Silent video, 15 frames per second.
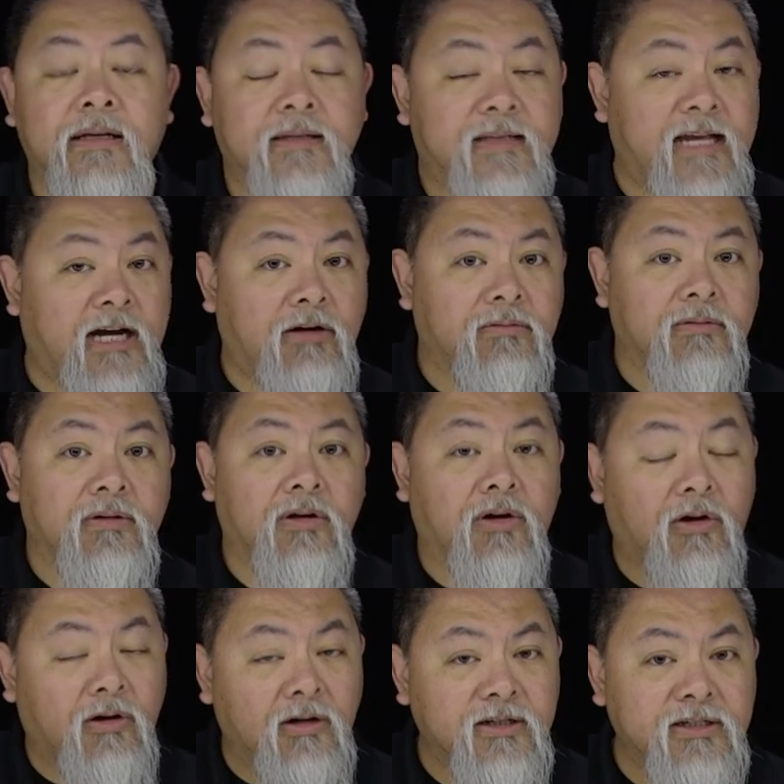Now,
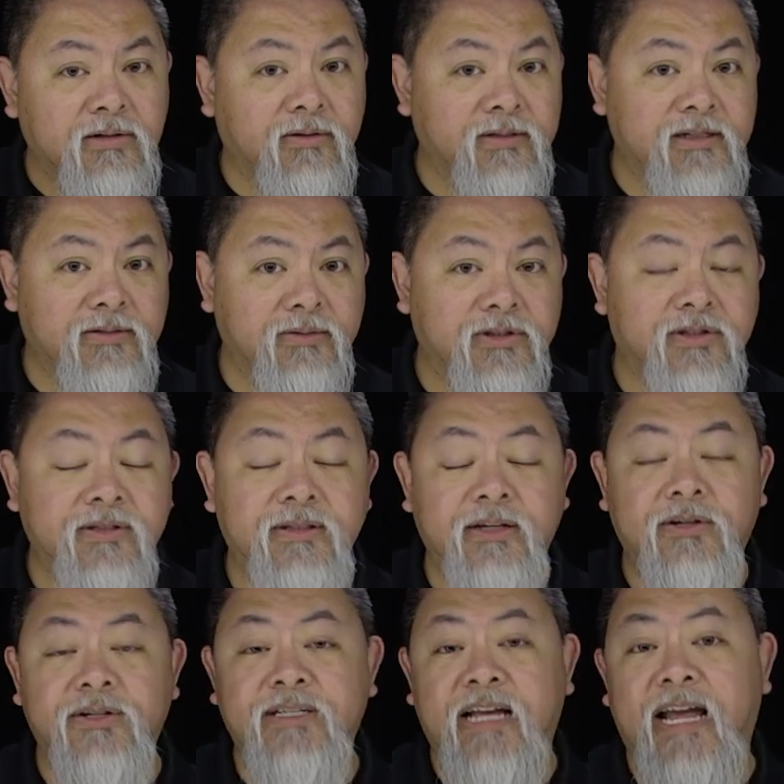also on these switches,
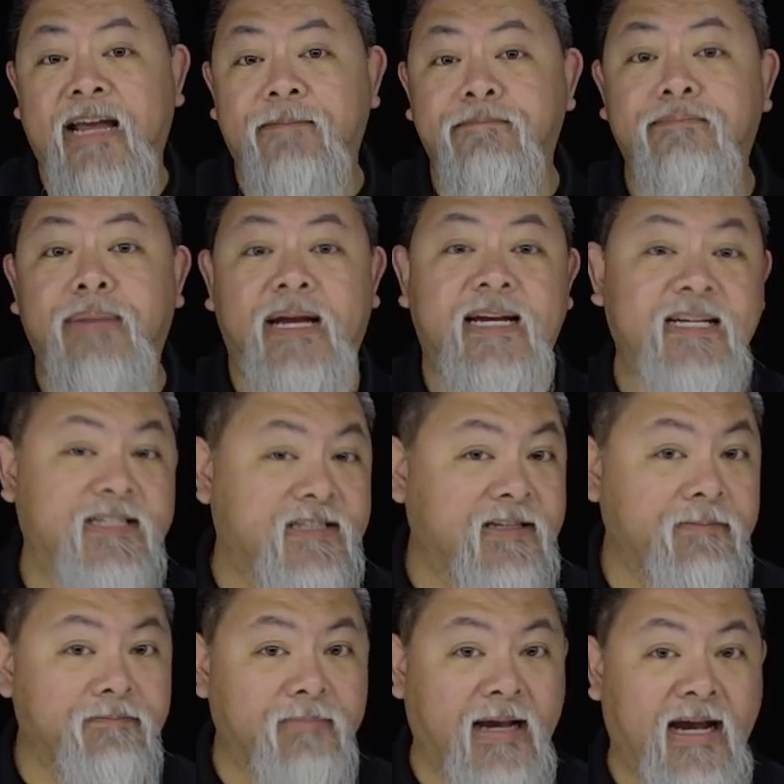there's a base
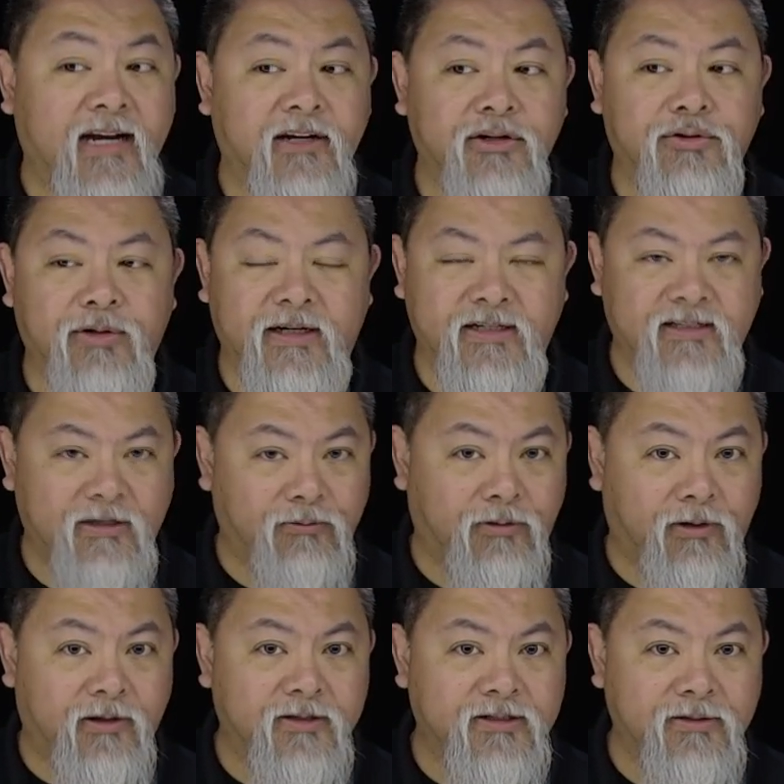MAC address that will
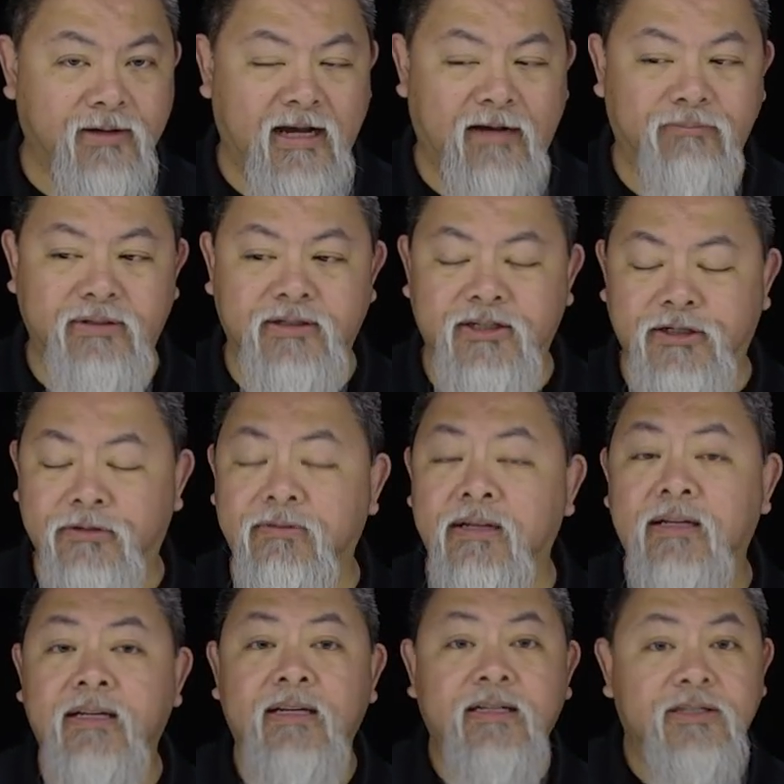also happen to.
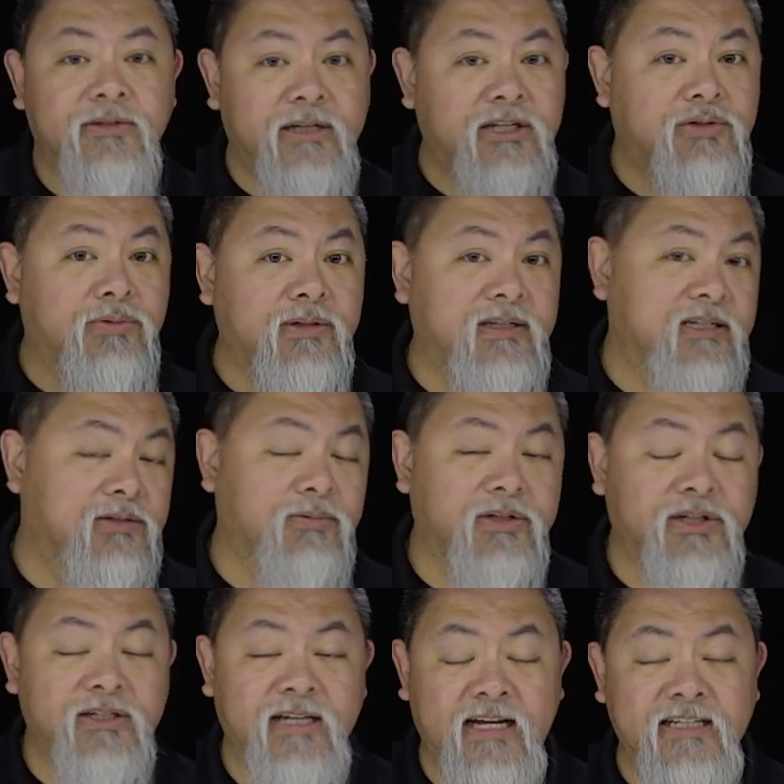So each one of these
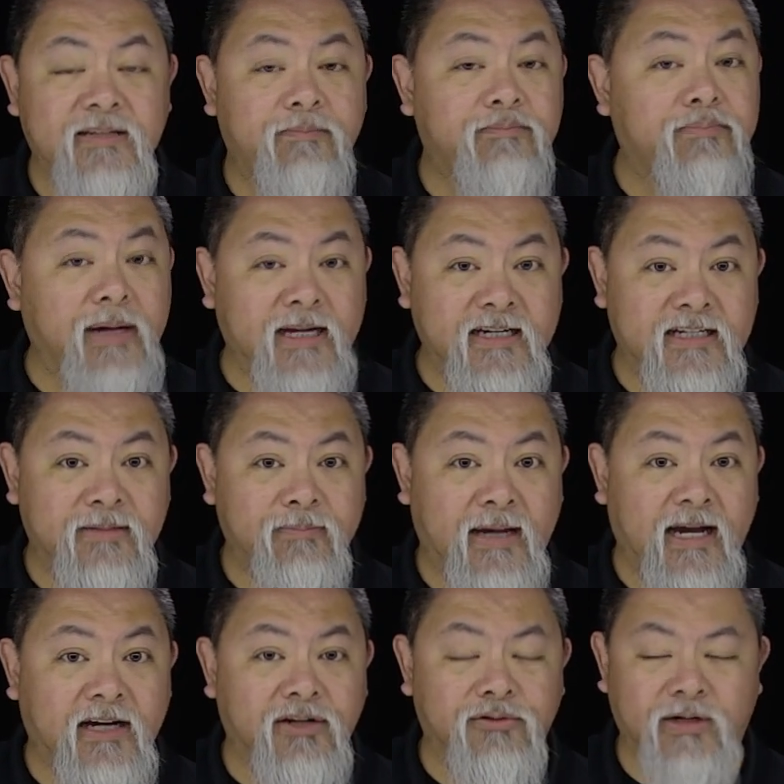switches has a base
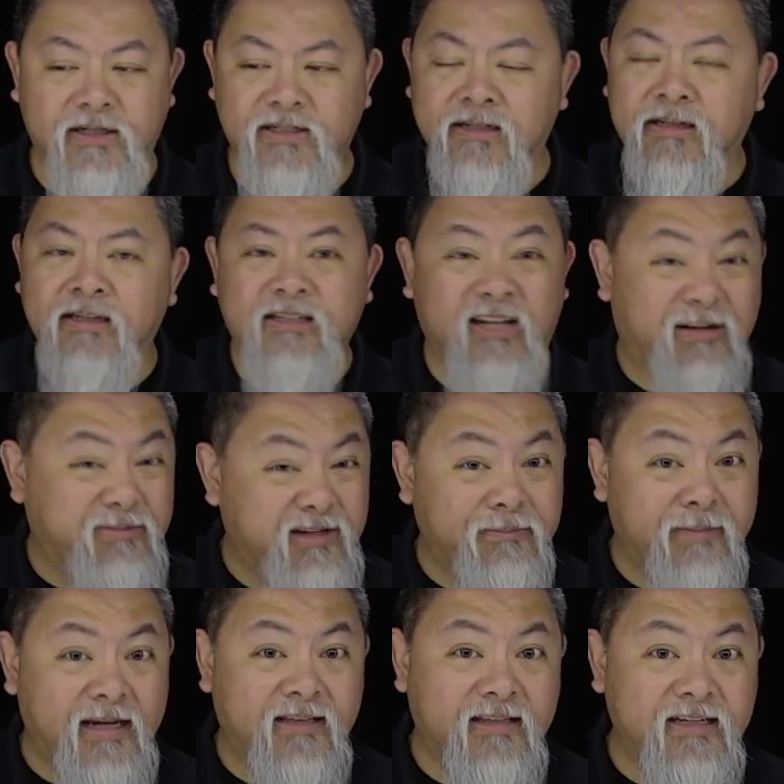MAC address. Now I'm gonna
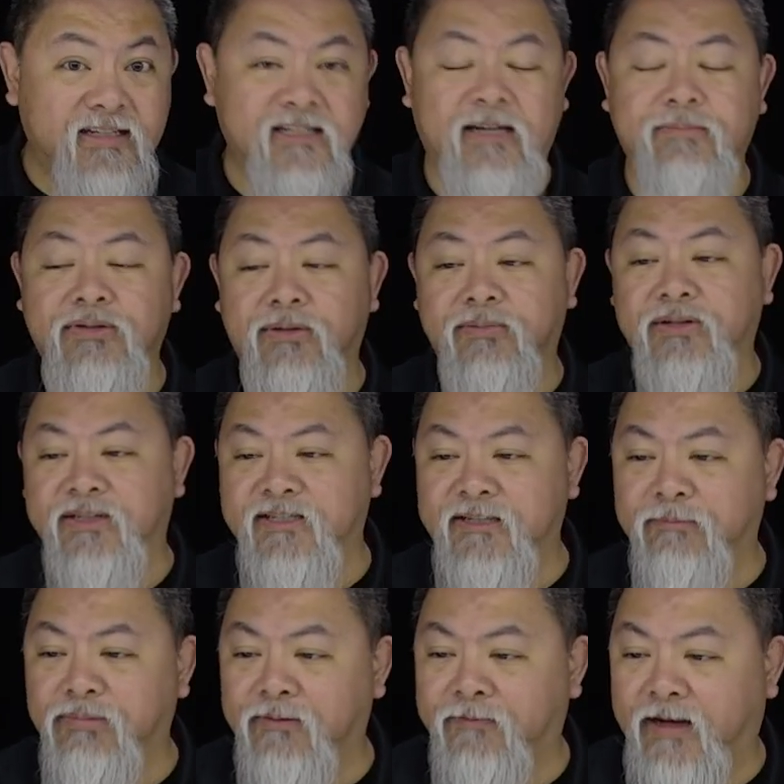make these up, so I'm gonna
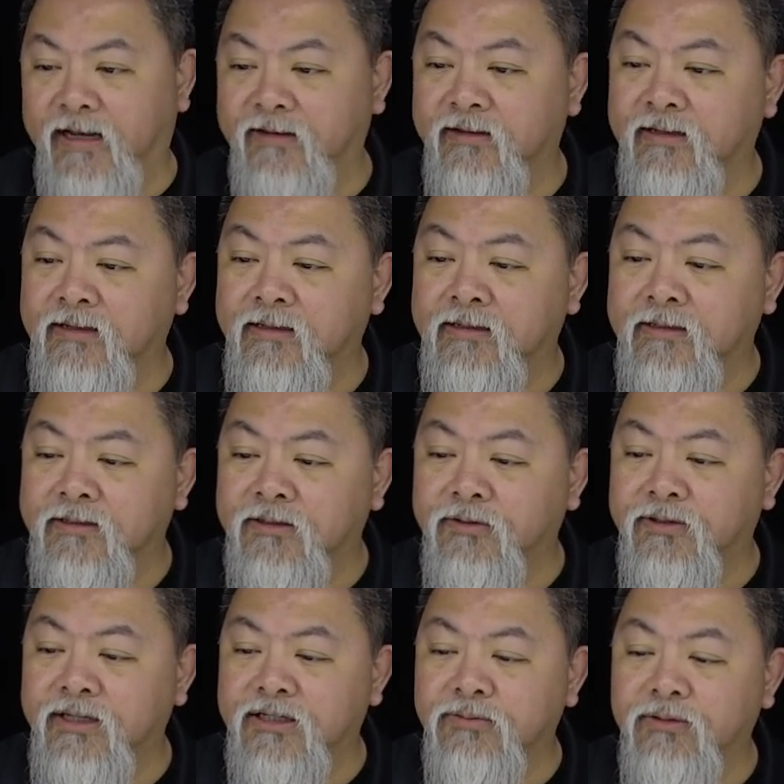simplify it. So
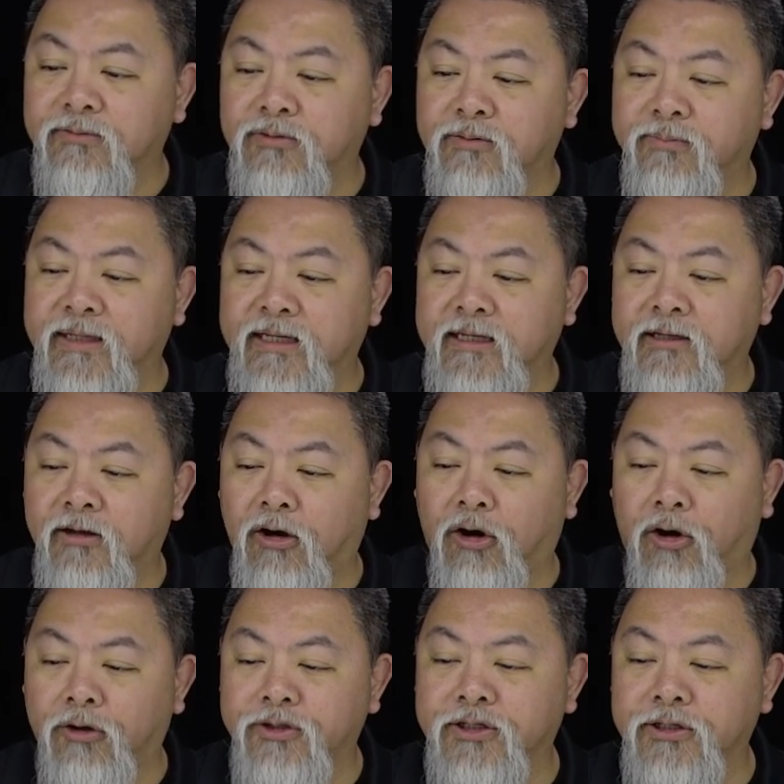this one will be
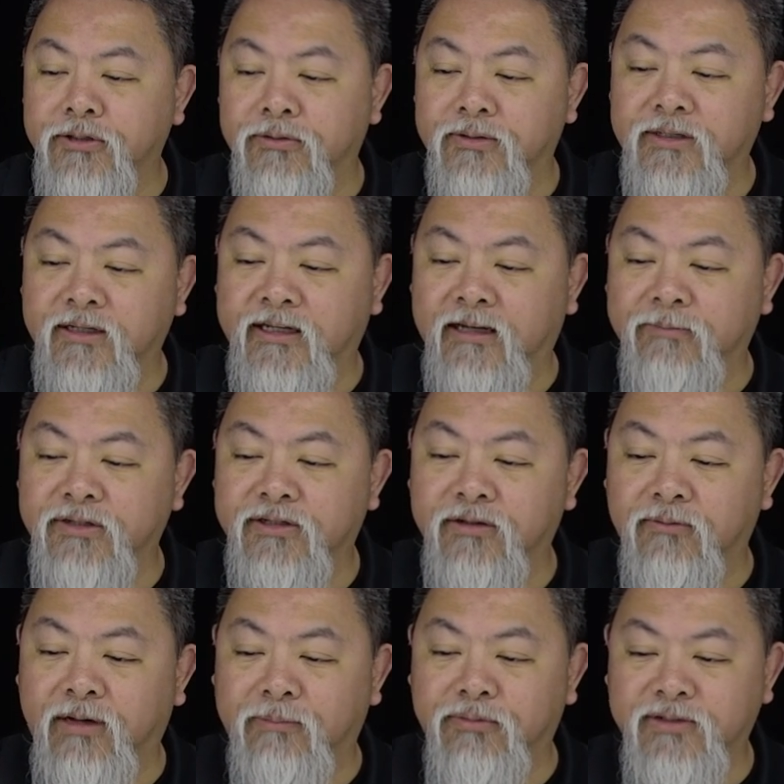all twos, and I'm just
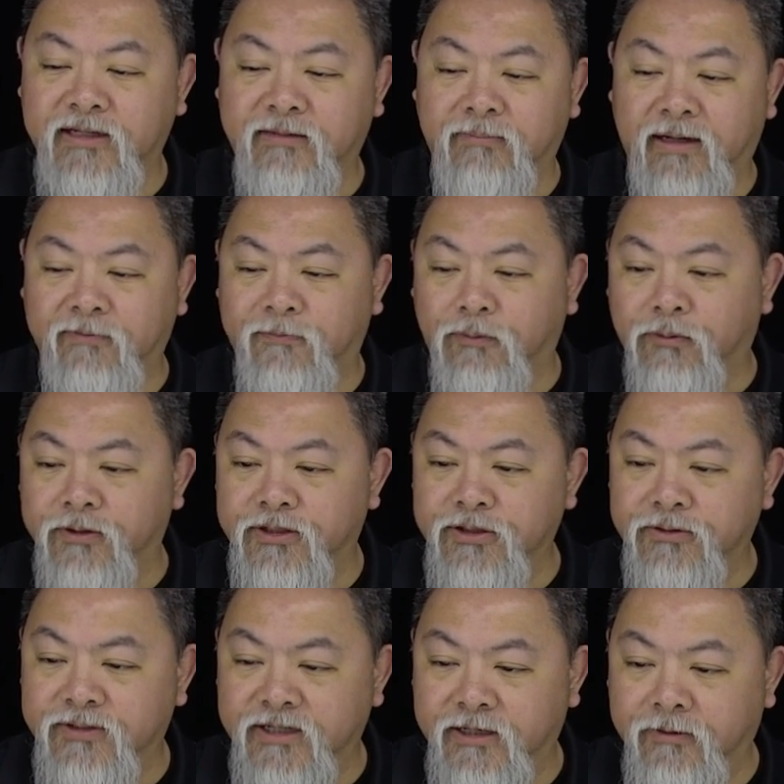gonna represent it by four
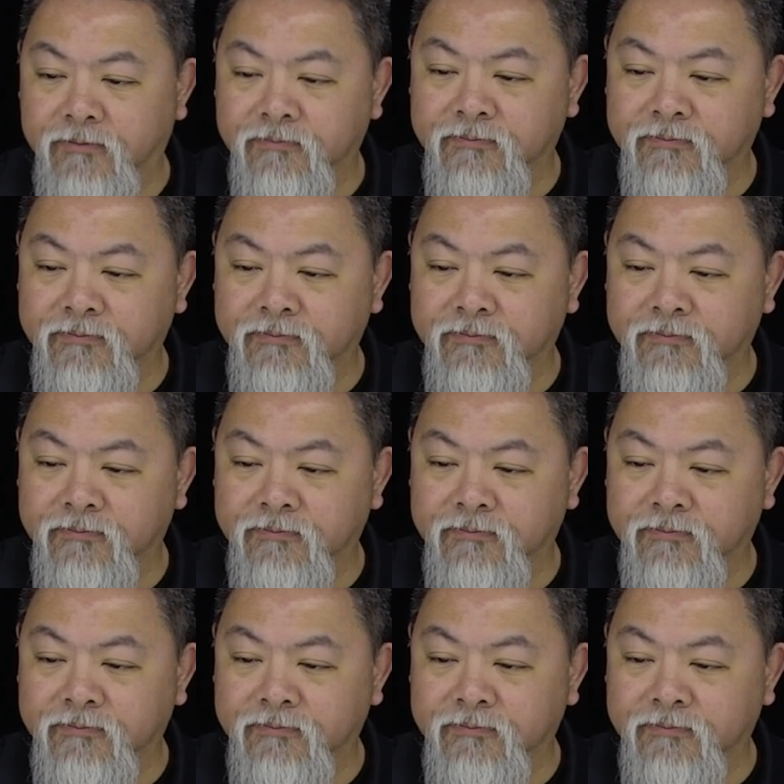twos here.